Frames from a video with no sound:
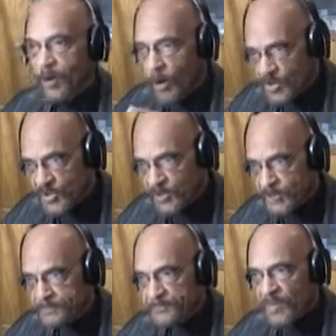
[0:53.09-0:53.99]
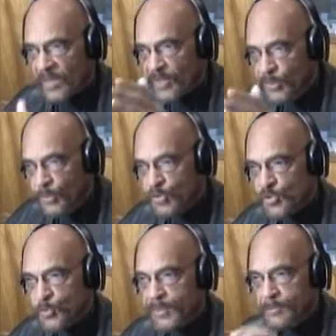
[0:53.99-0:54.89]
Also,
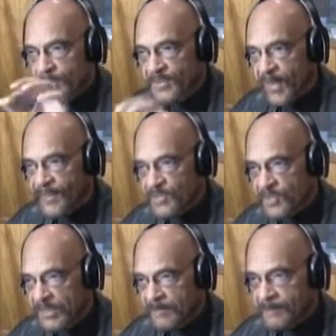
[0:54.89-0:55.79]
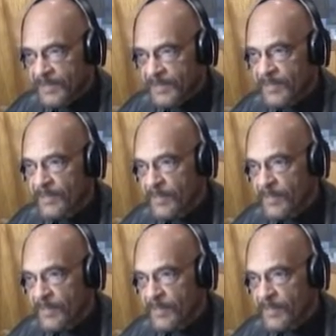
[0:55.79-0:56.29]
Ustream.tv.